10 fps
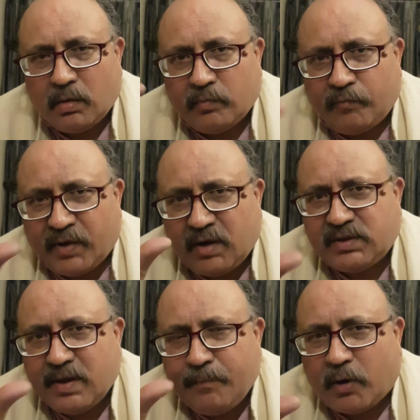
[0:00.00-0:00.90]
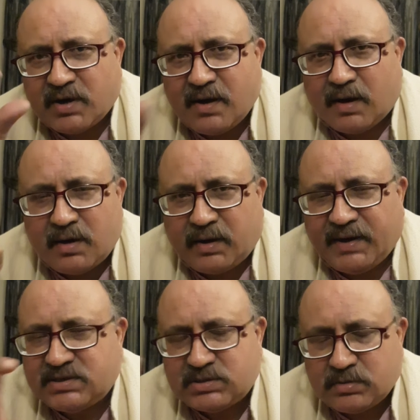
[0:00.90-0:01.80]
one of the important
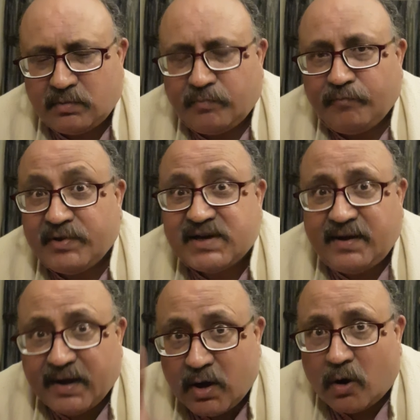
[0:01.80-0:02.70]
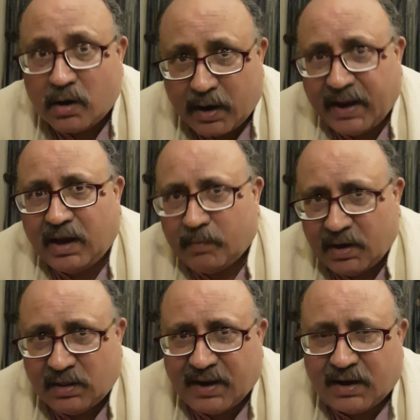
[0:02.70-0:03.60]
countries which I did not name
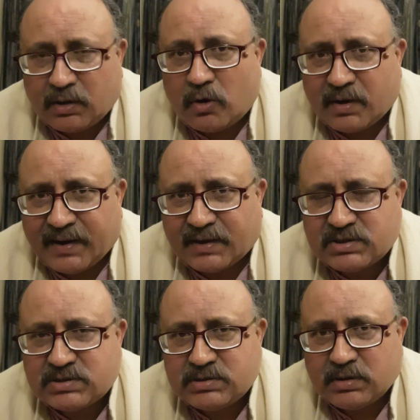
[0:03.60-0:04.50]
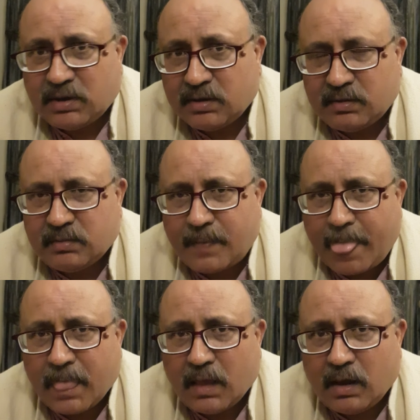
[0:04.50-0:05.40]
in that context
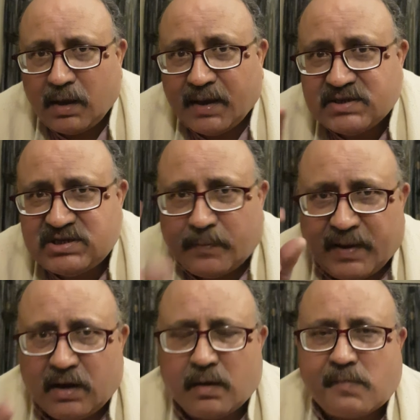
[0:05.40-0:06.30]
is Japan.